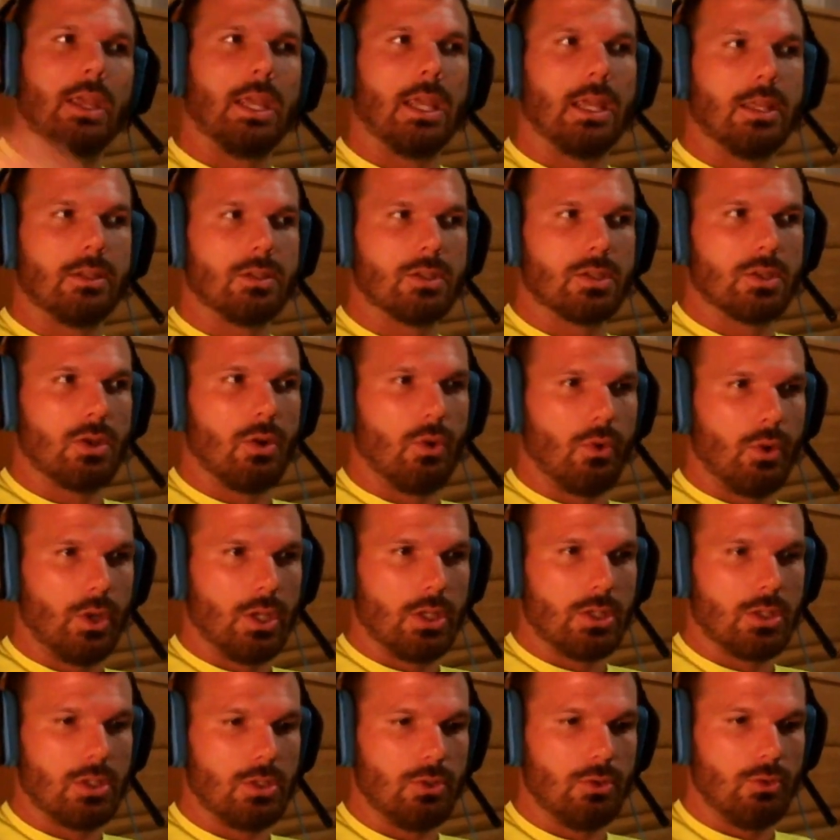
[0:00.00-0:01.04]
It's
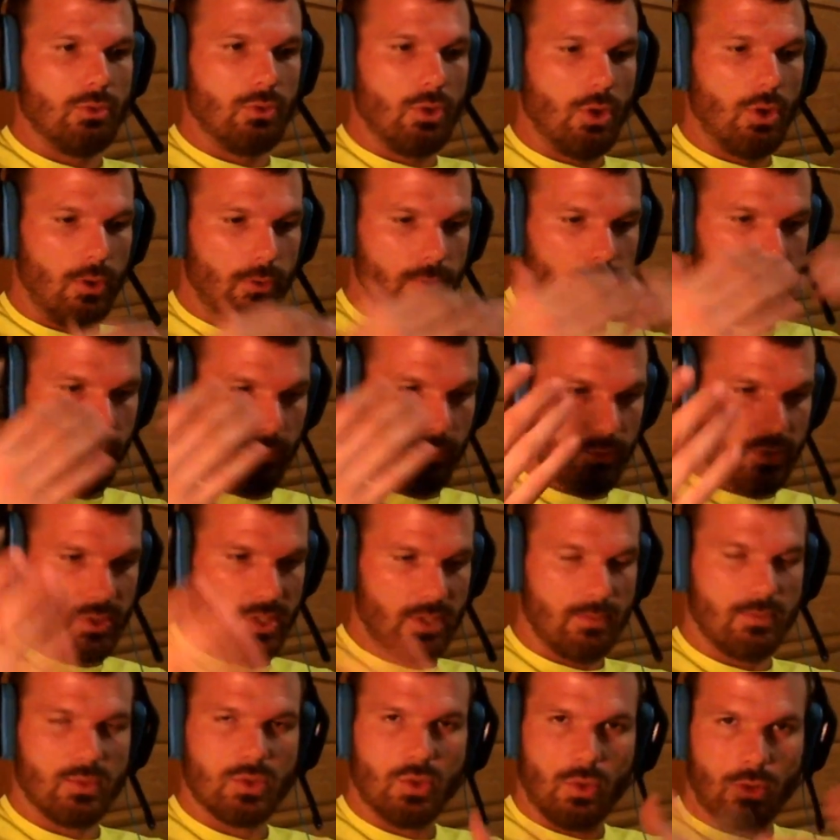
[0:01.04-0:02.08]
going to go through
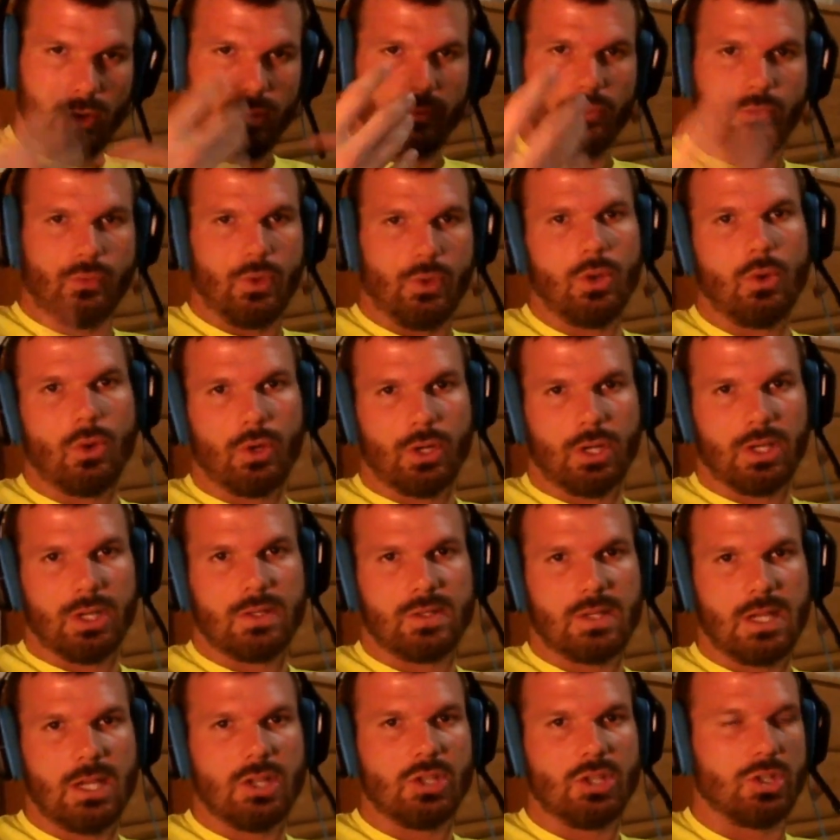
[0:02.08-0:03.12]
some sort of
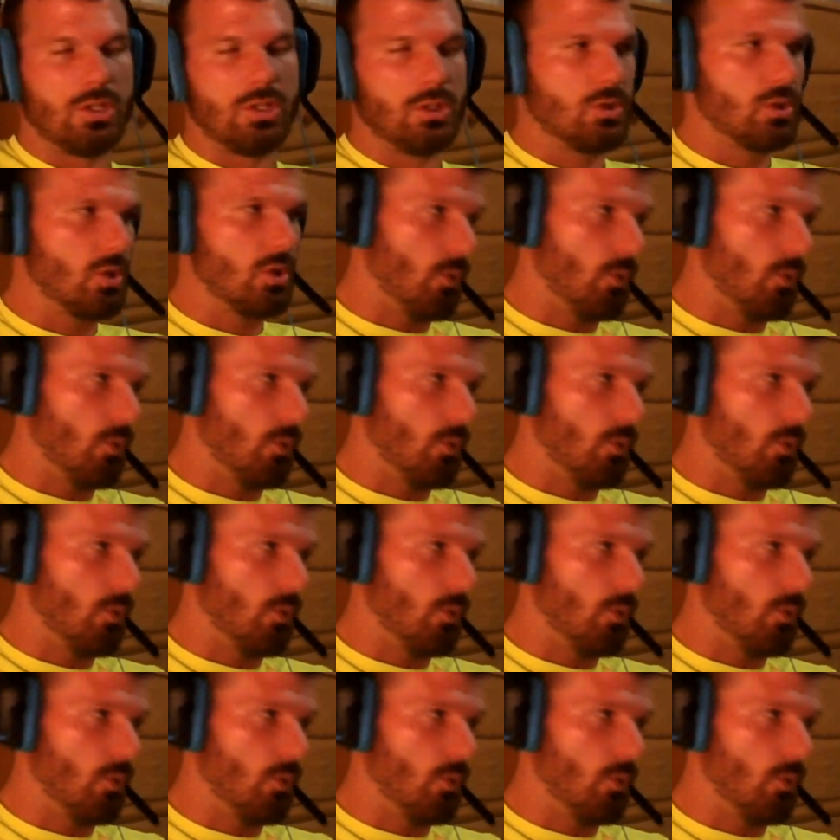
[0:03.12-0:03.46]
reorganization.